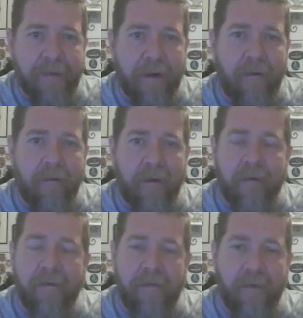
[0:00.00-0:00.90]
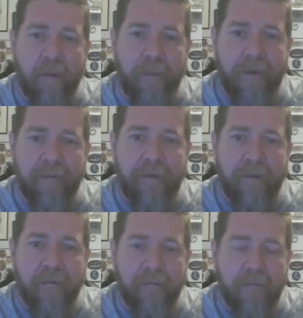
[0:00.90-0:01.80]
and down on a single pivot
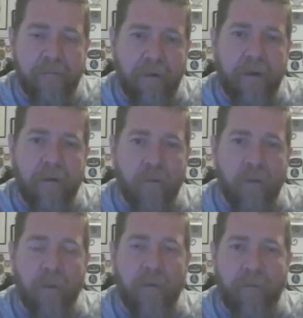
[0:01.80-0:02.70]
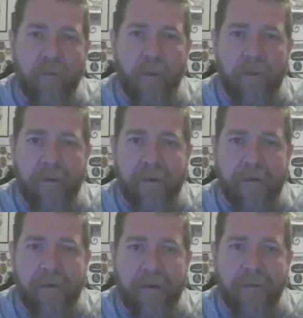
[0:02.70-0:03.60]
like a normal forward
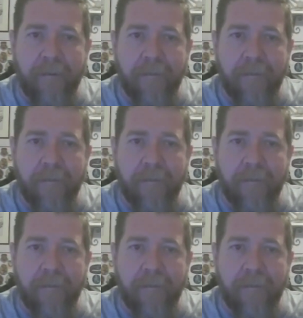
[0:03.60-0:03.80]
landing gear.